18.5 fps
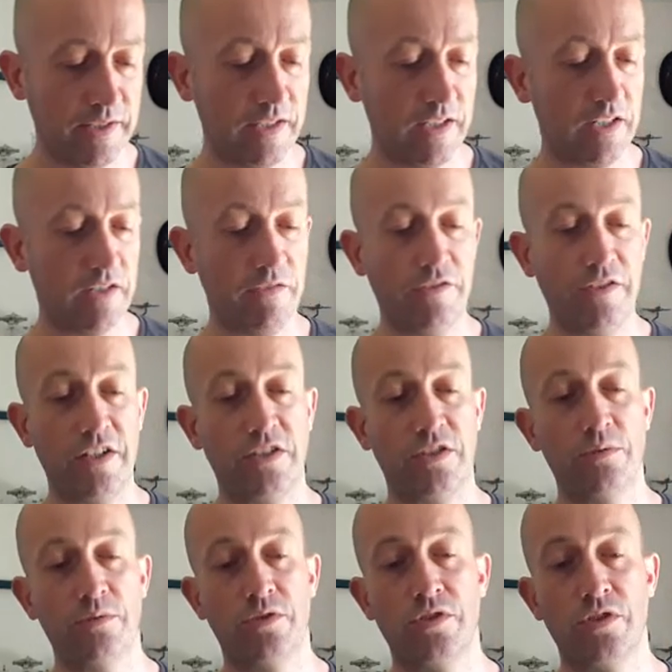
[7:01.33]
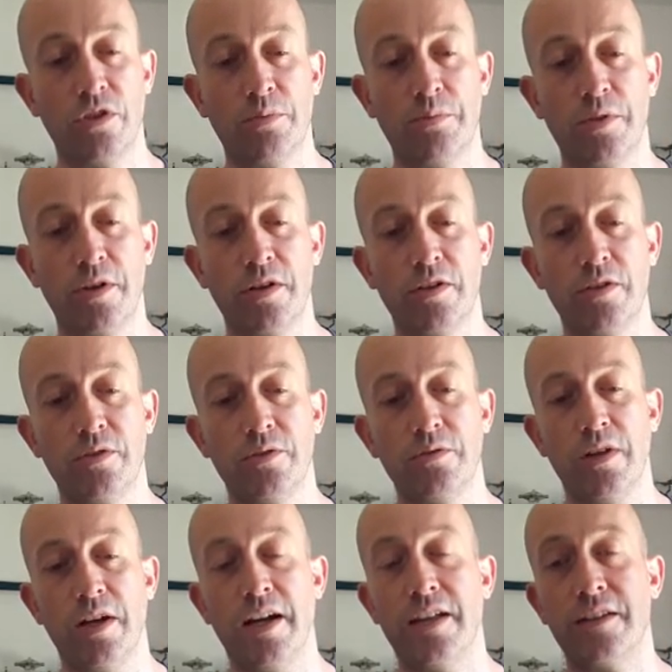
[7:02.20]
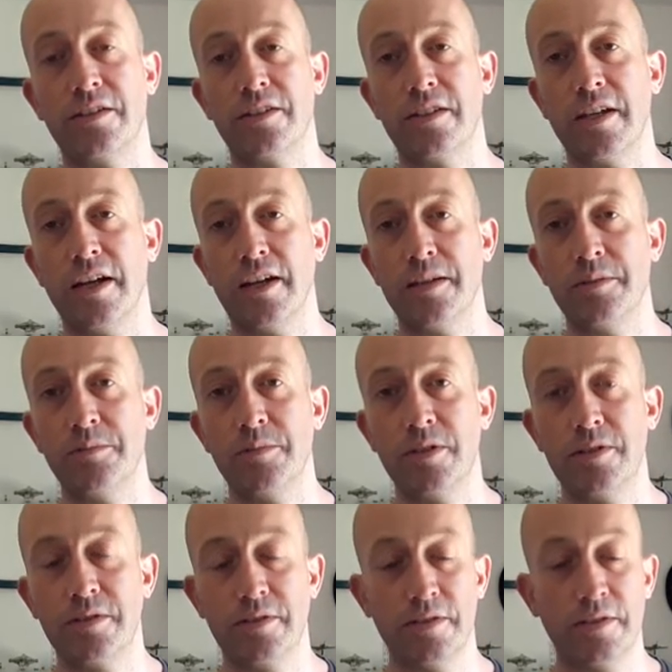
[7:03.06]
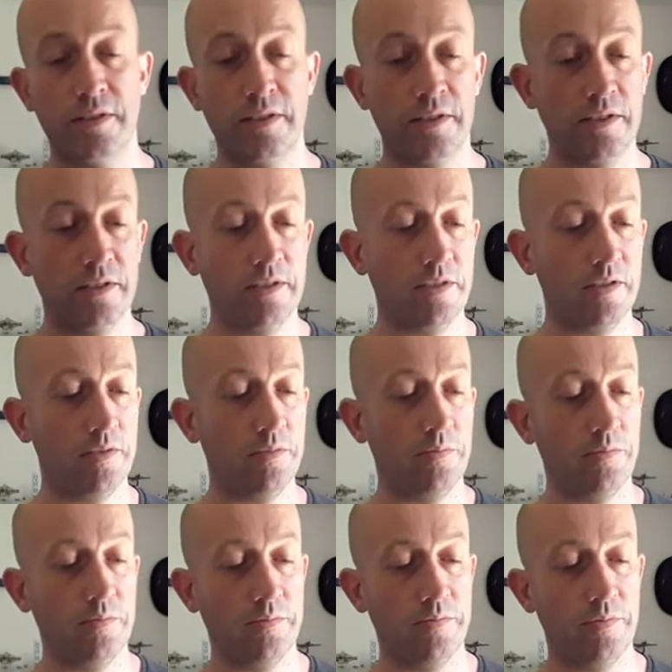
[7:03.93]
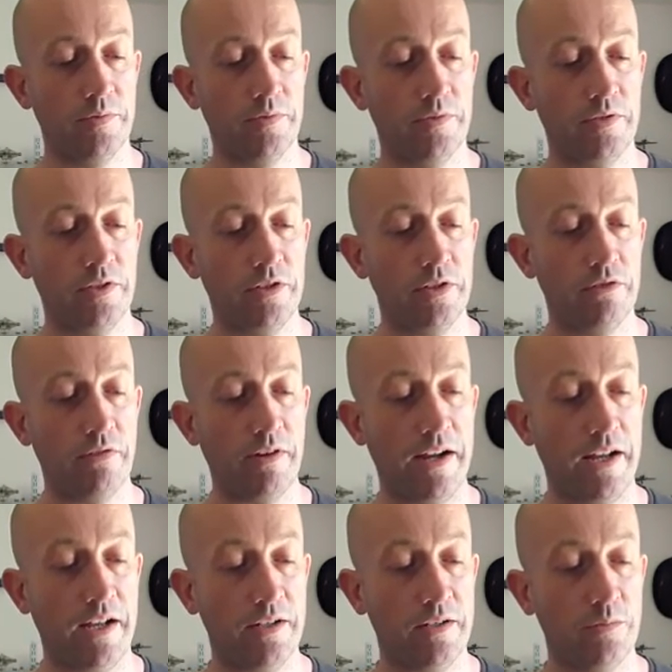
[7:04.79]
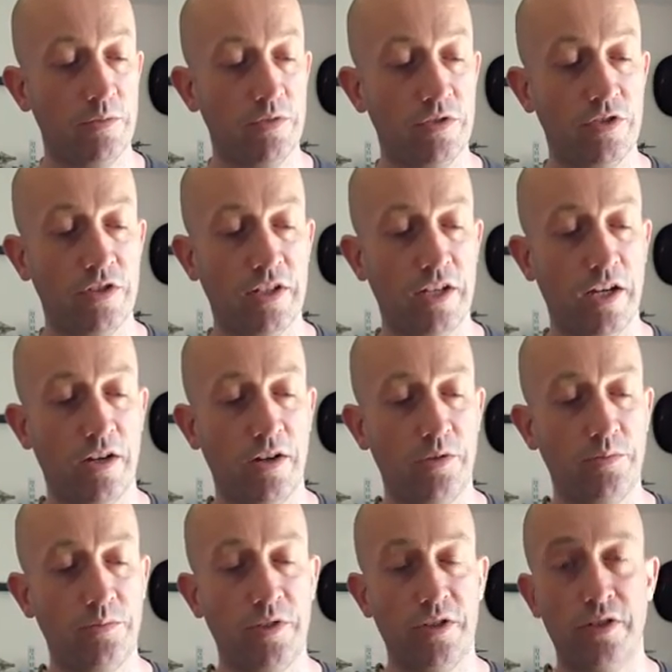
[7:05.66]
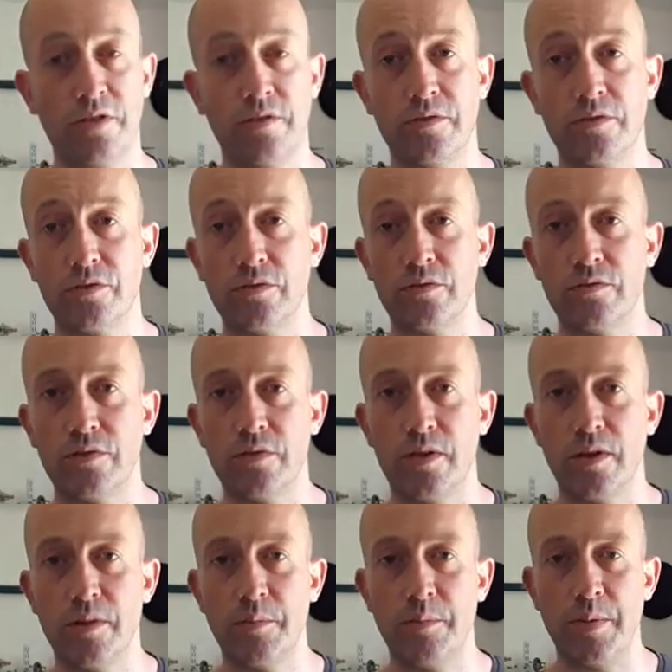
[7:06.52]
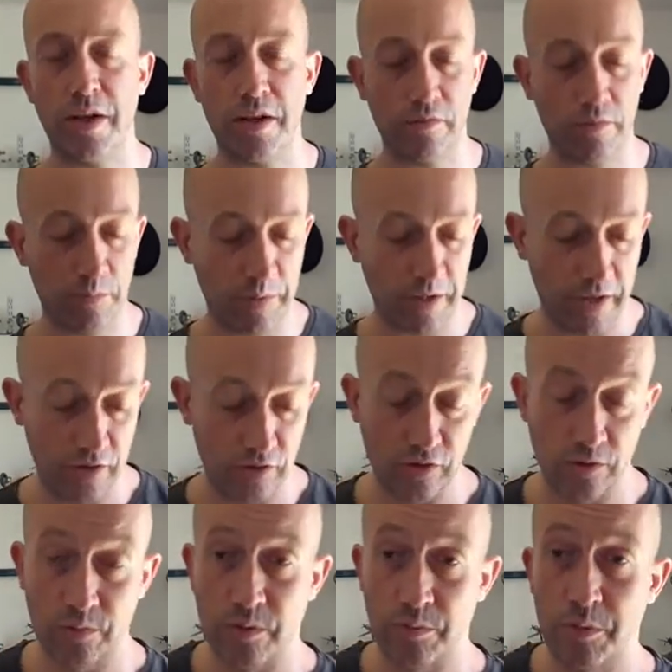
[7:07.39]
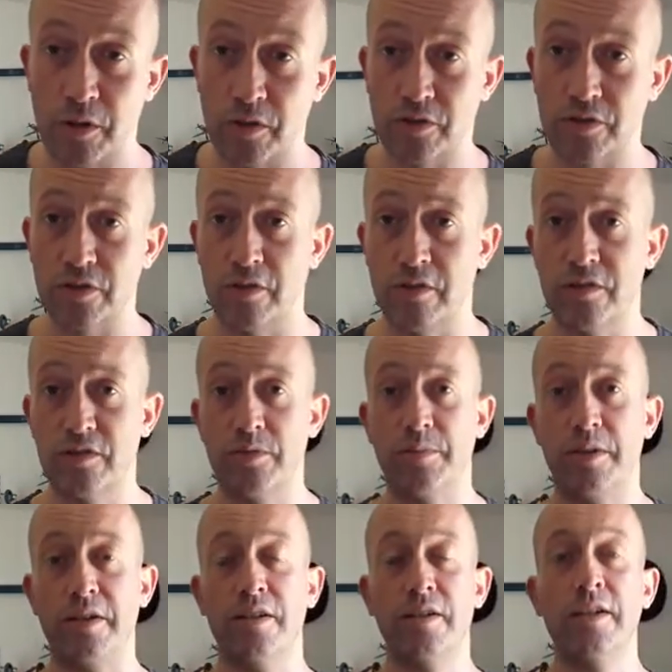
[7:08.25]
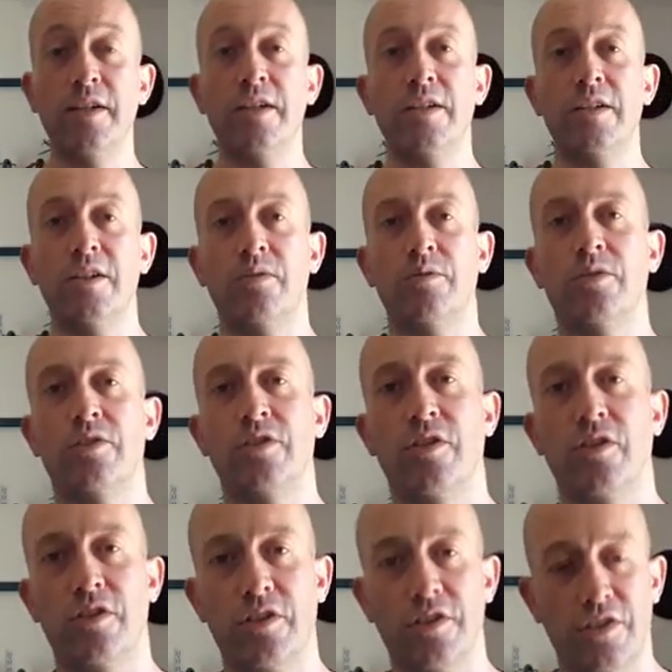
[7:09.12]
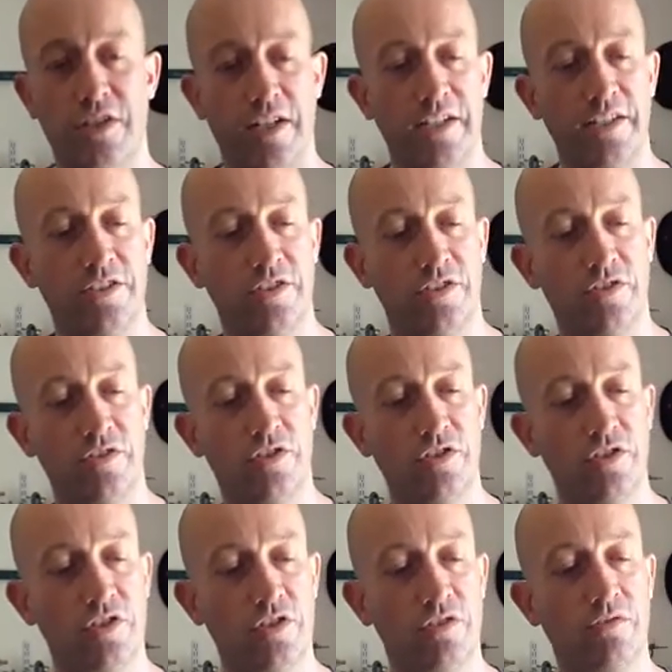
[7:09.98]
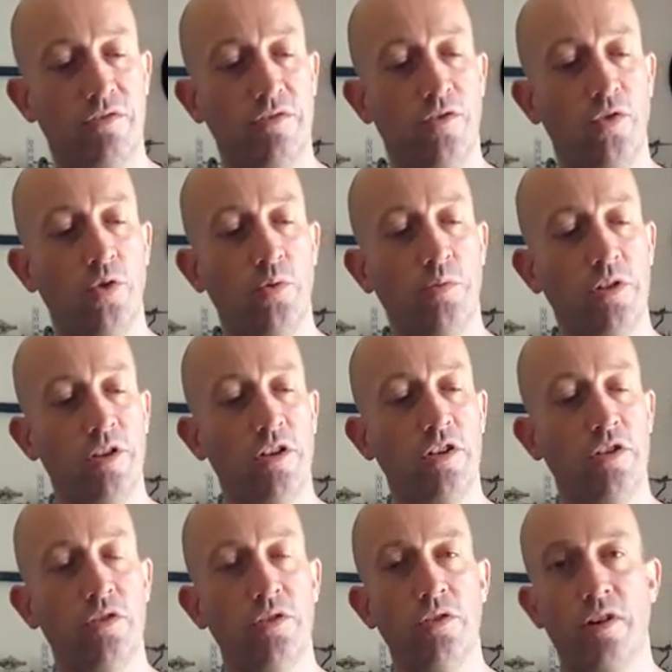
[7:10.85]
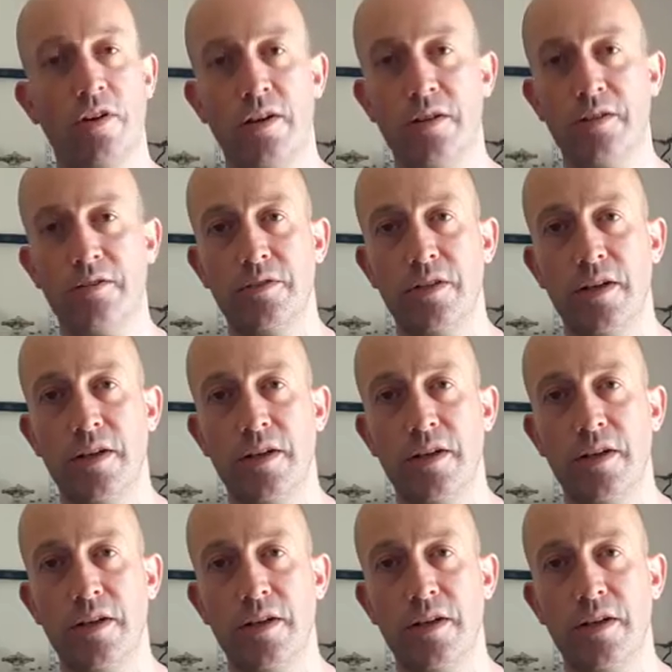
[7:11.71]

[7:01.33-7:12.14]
you can fix it with super glue at the game that you're at, and then once you get home you can sort of do a better repair job with polystyrene cement, which, like I say, doesn't just form a glue like